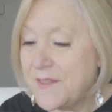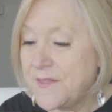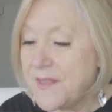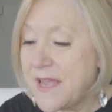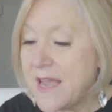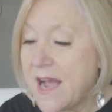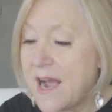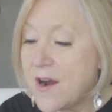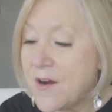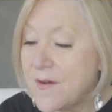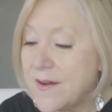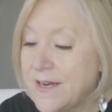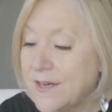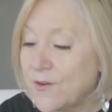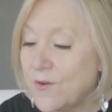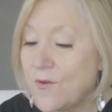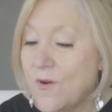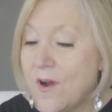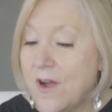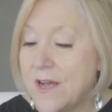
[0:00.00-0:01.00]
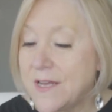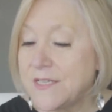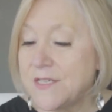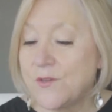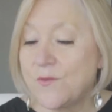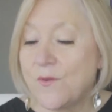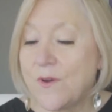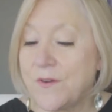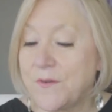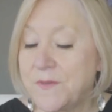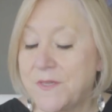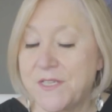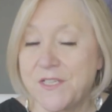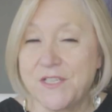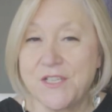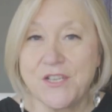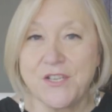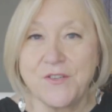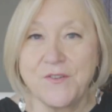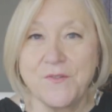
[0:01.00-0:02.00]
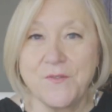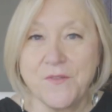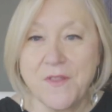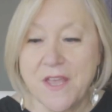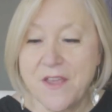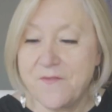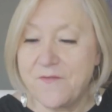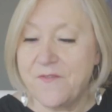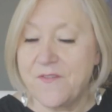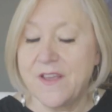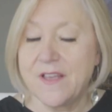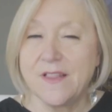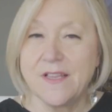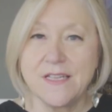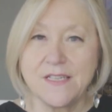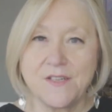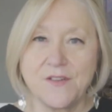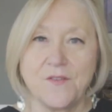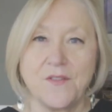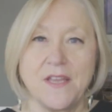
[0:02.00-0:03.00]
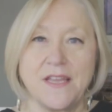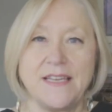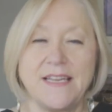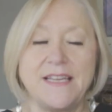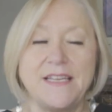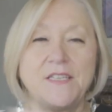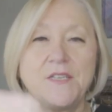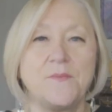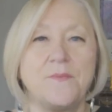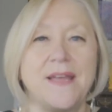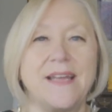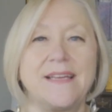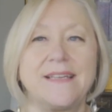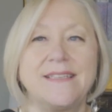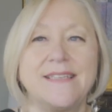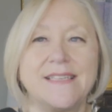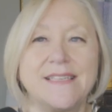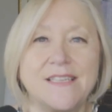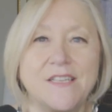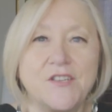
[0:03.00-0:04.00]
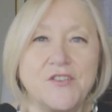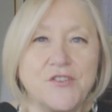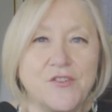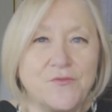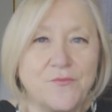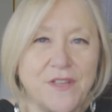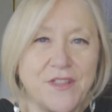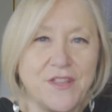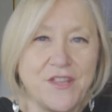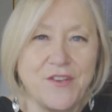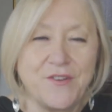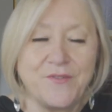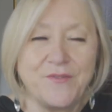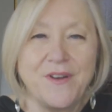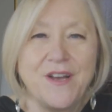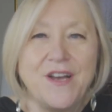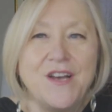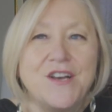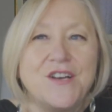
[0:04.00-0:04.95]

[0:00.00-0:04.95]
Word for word: They are at a crossroads too. They feel as though they need to make a decision with you.